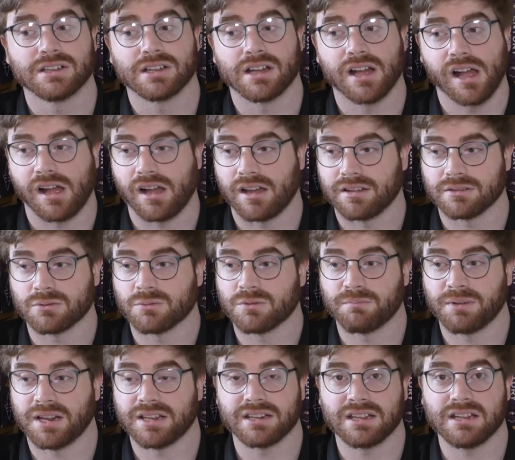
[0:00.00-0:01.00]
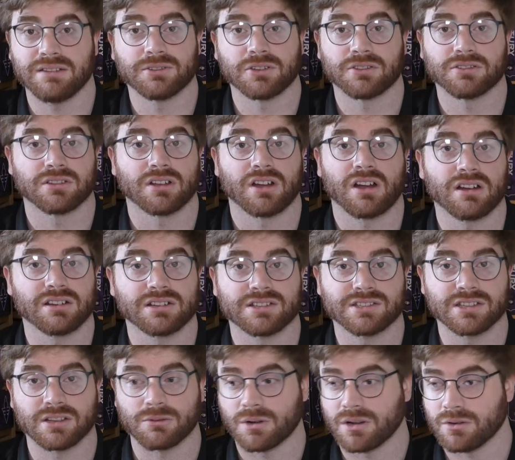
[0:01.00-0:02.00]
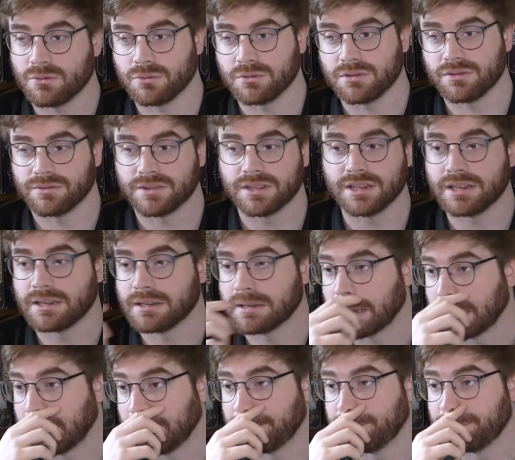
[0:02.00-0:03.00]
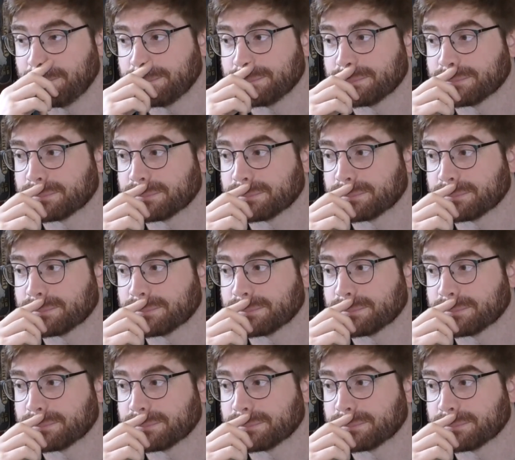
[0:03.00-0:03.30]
I think we've played it even on the hardest thing, where all of the